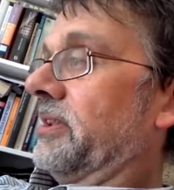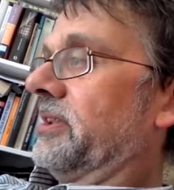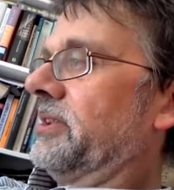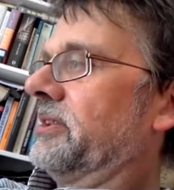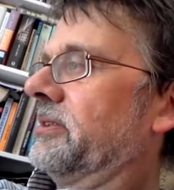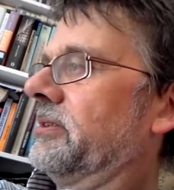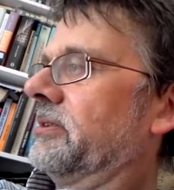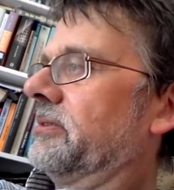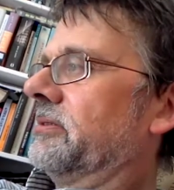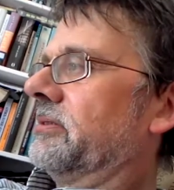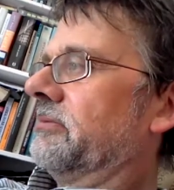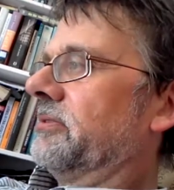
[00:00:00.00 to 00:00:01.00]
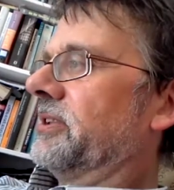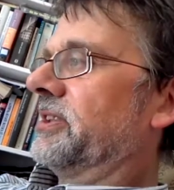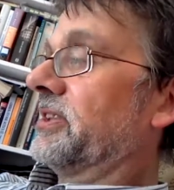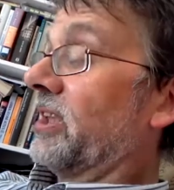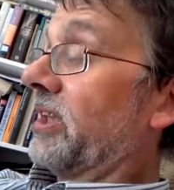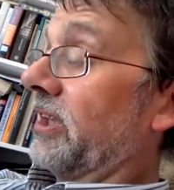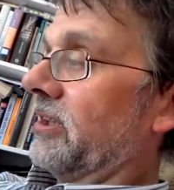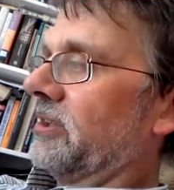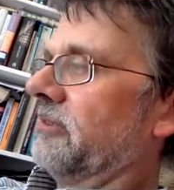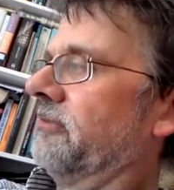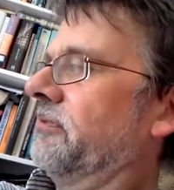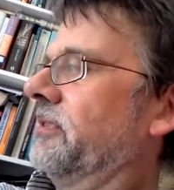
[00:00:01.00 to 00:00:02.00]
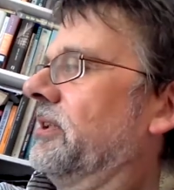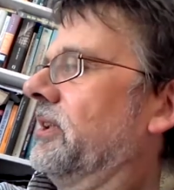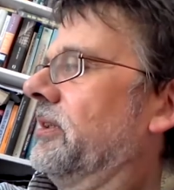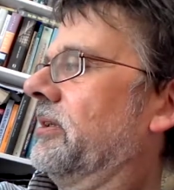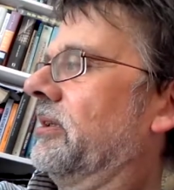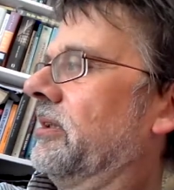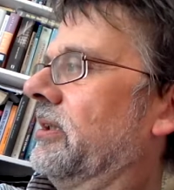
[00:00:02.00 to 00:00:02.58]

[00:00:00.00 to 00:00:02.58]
the, the, signs of, uh,